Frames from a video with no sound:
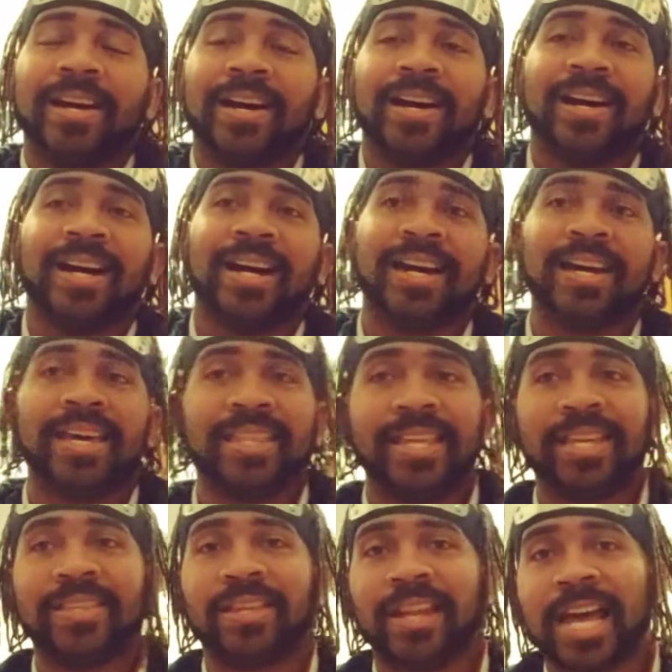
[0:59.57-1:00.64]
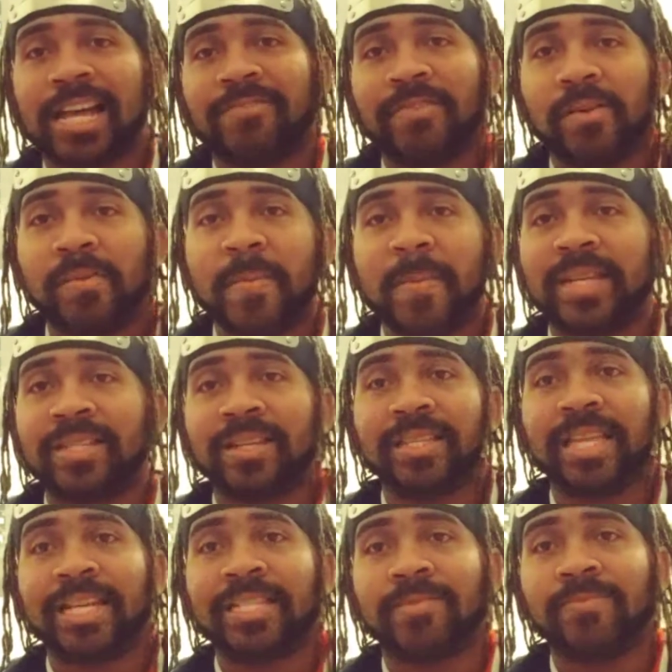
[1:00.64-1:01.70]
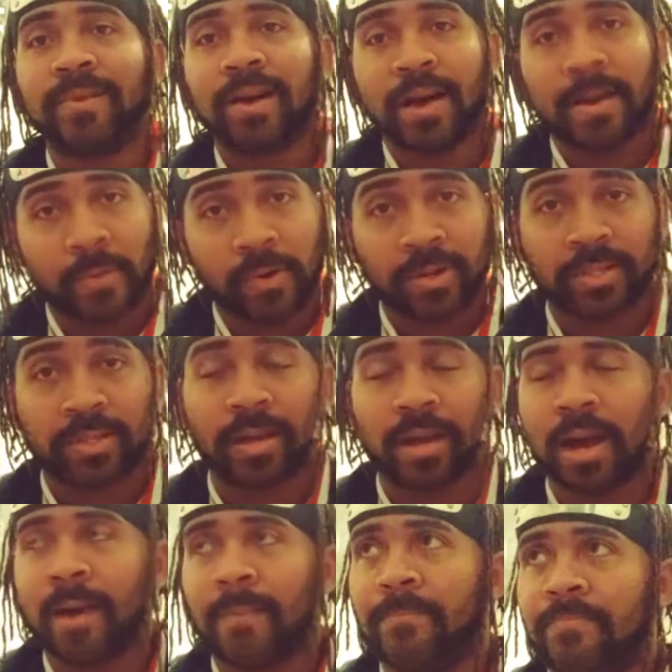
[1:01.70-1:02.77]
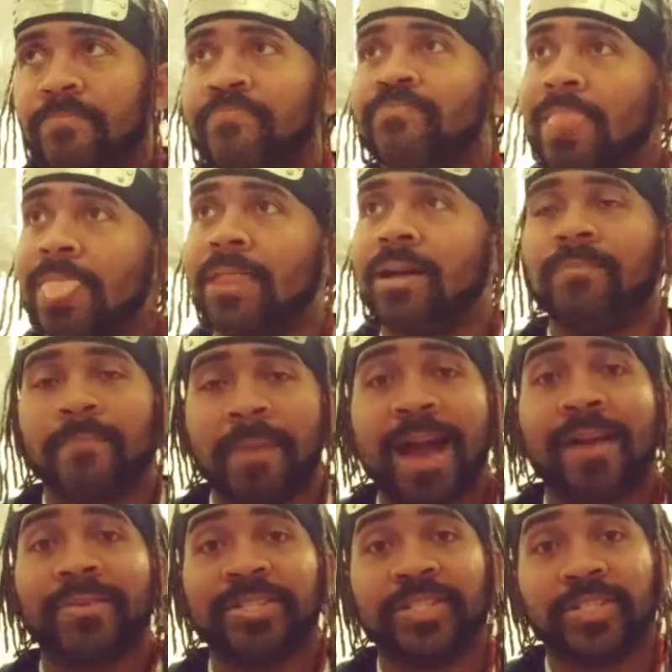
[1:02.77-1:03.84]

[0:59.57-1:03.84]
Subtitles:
And then the last video we basically looked at some Power Ranger